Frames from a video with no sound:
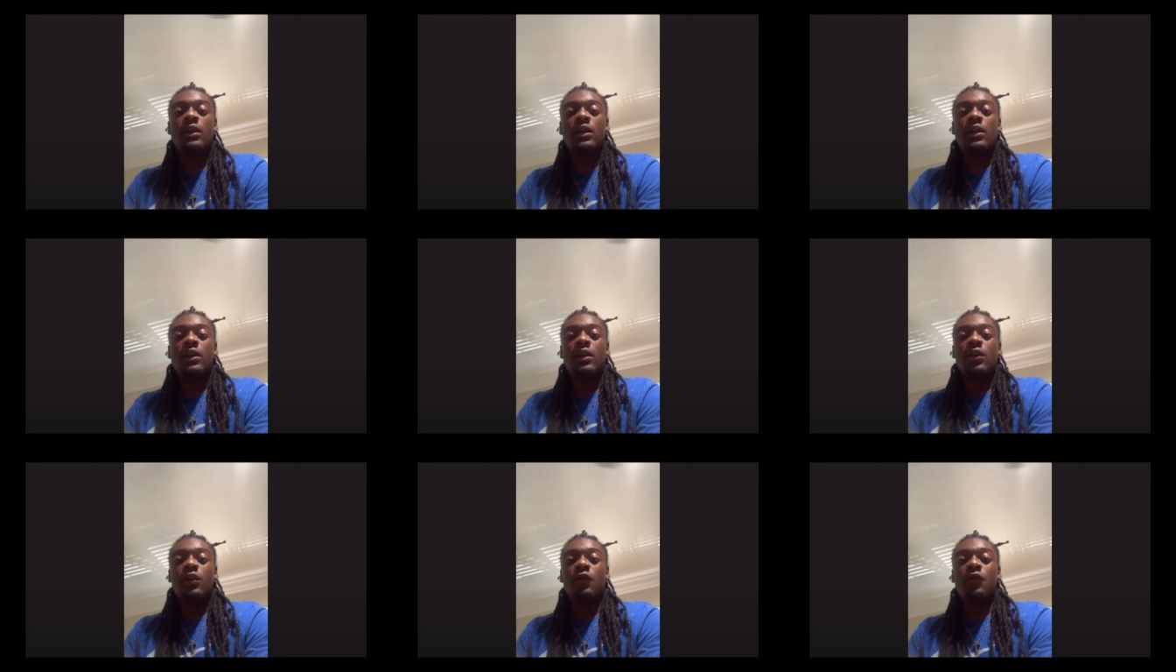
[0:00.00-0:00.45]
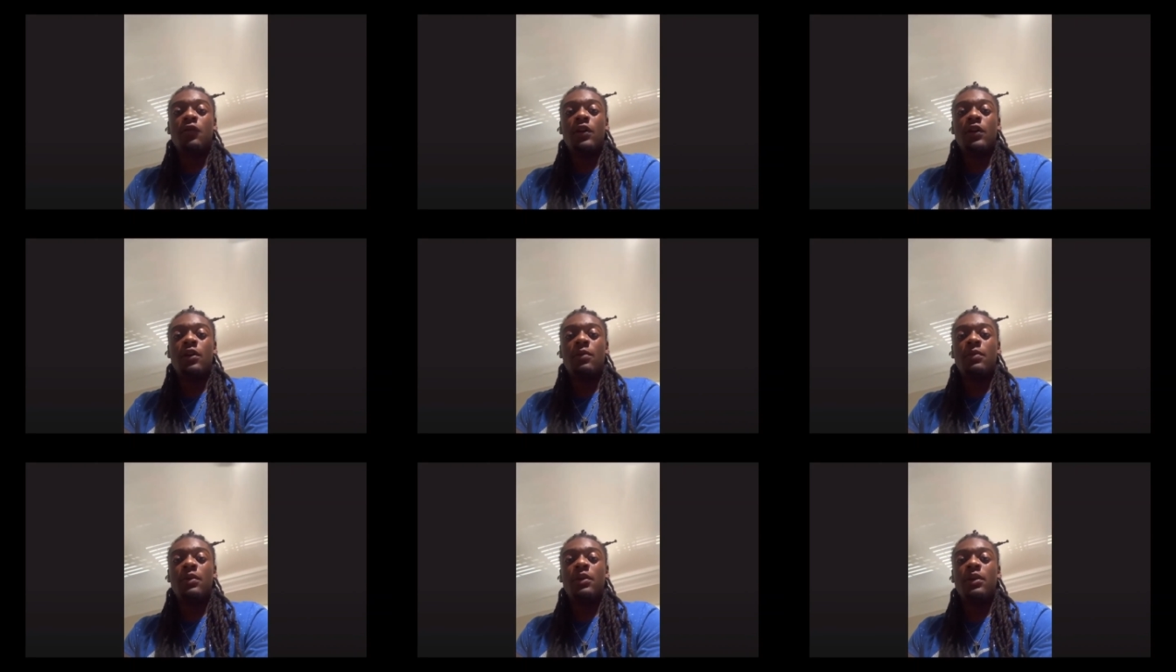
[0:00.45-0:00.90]
You feel
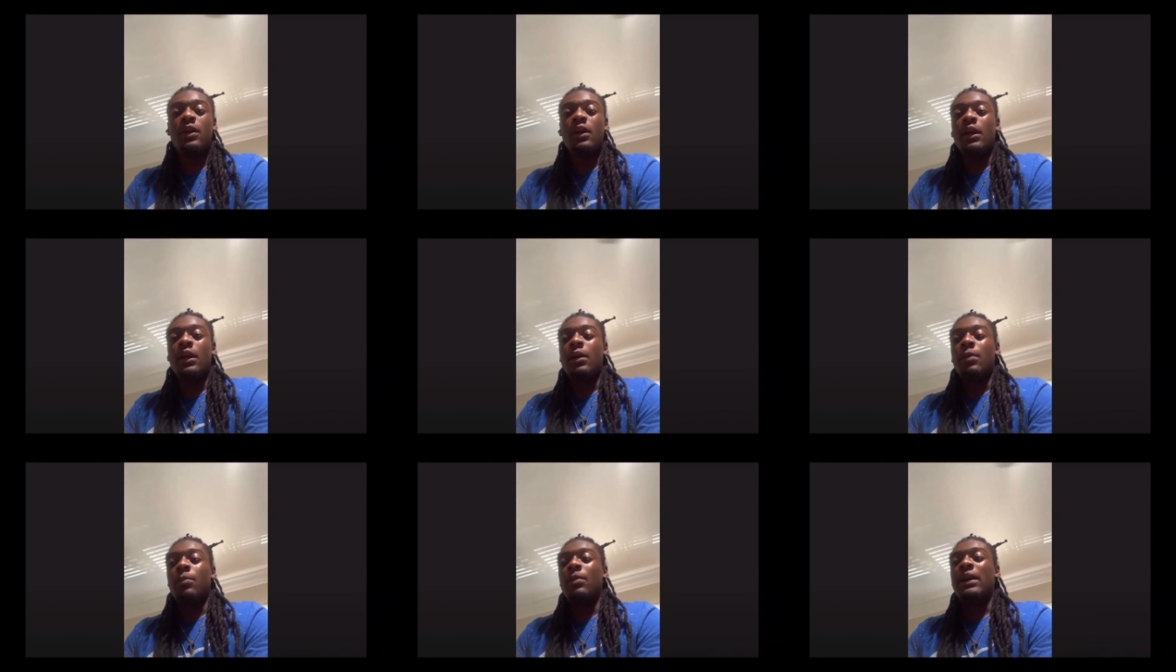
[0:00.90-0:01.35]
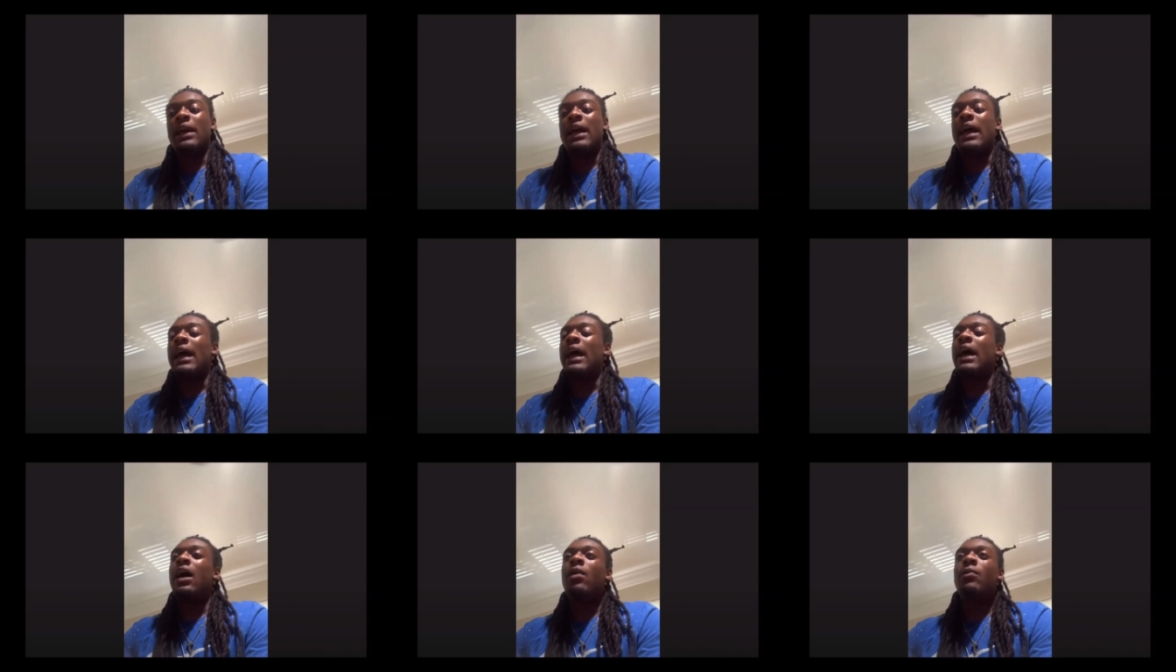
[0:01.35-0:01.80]
me? But at
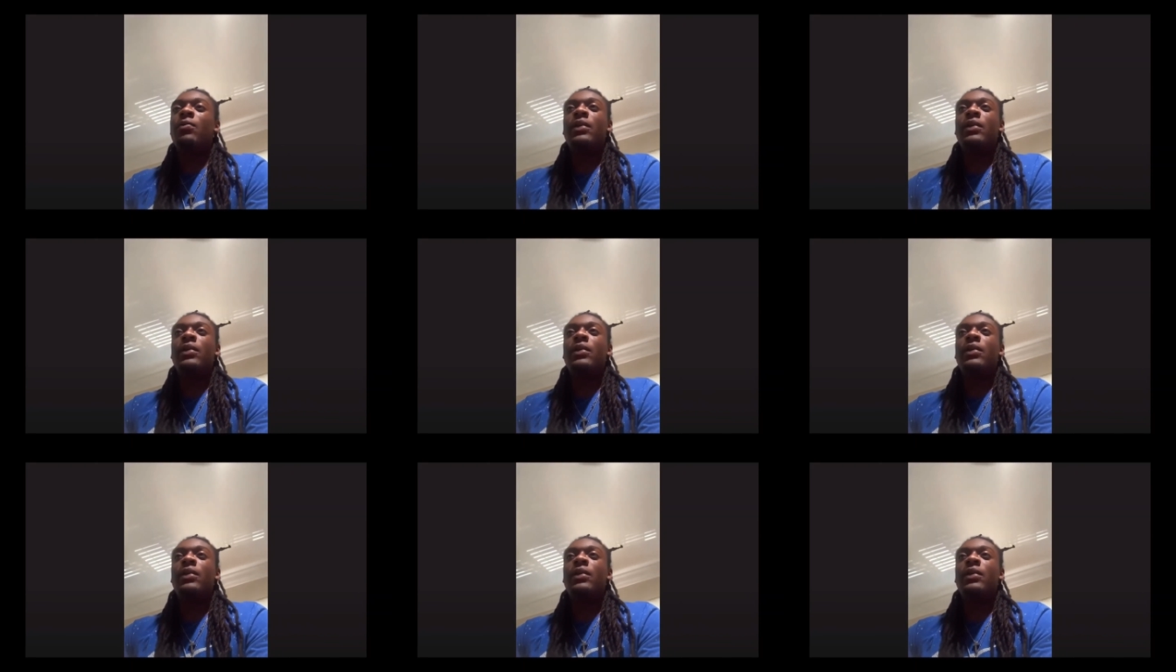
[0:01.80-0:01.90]
Albany, I